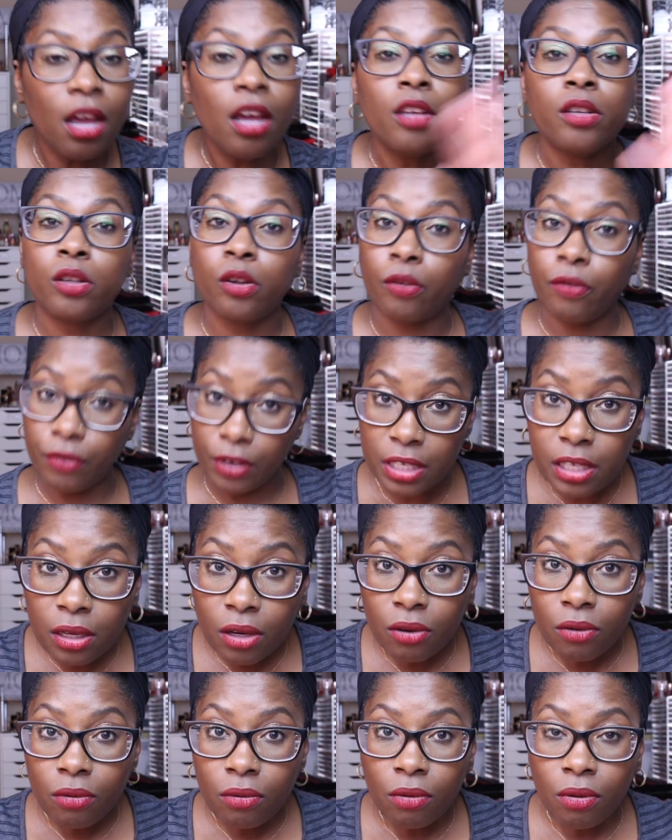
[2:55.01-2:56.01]
So
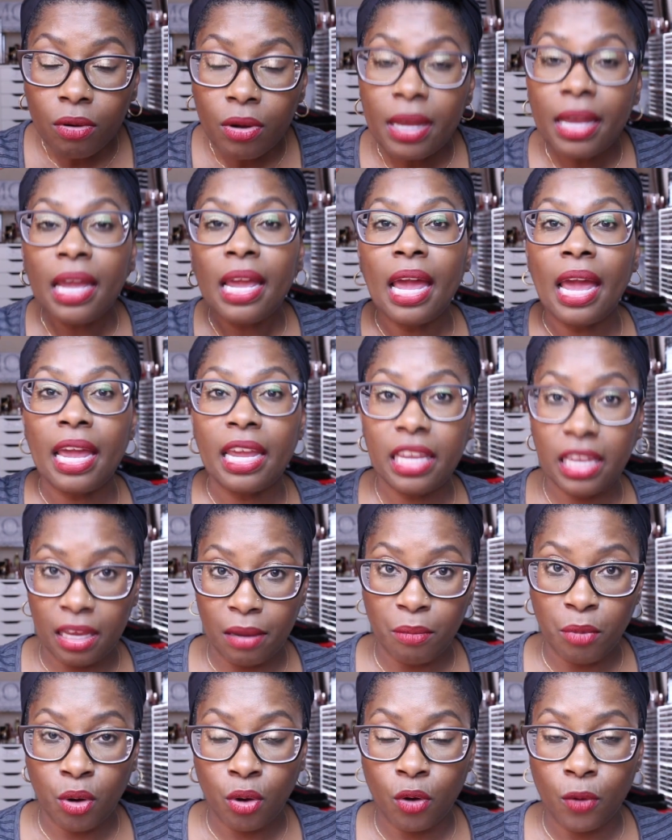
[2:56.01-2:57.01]
physical and
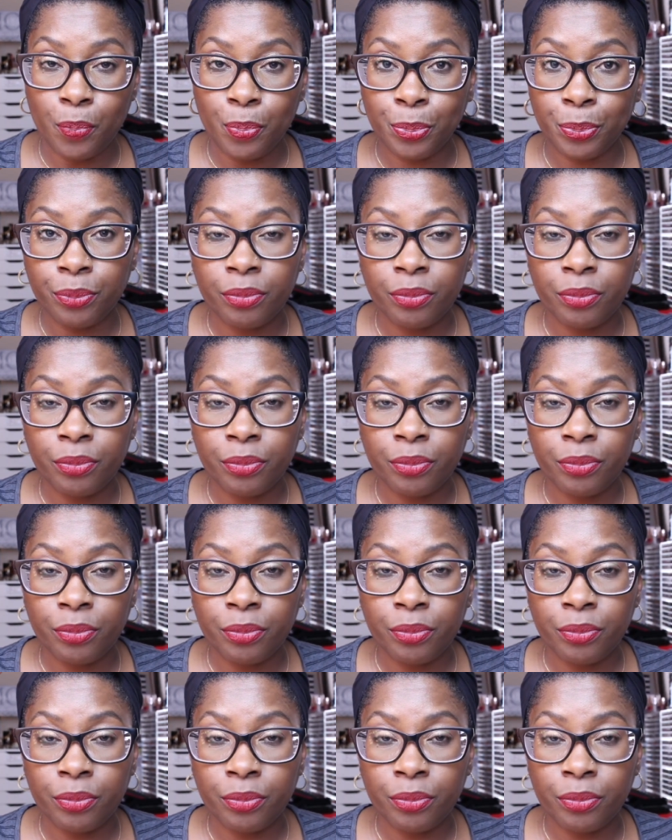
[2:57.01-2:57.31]
chemical.